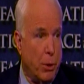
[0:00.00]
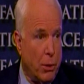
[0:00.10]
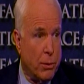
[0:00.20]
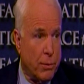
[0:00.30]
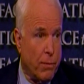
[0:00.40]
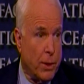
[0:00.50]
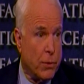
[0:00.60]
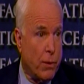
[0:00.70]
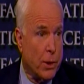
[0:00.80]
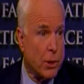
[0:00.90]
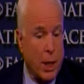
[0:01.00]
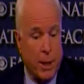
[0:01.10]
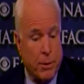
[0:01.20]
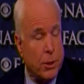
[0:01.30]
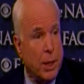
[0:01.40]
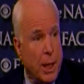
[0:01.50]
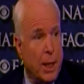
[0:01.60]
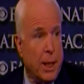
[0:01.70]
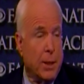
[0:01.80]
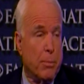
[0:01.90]
both as far as Congress
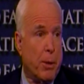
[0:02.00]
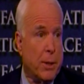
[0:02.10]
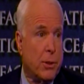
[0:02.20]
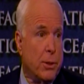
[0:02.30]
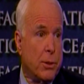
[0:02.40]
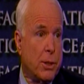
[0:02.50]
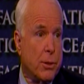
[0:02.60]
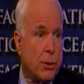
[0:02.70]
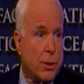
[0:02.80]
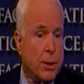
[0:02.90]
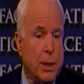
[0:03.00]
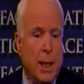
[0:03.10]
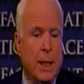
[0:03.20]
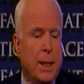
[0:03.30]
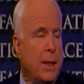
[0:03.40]
and the president is concerned.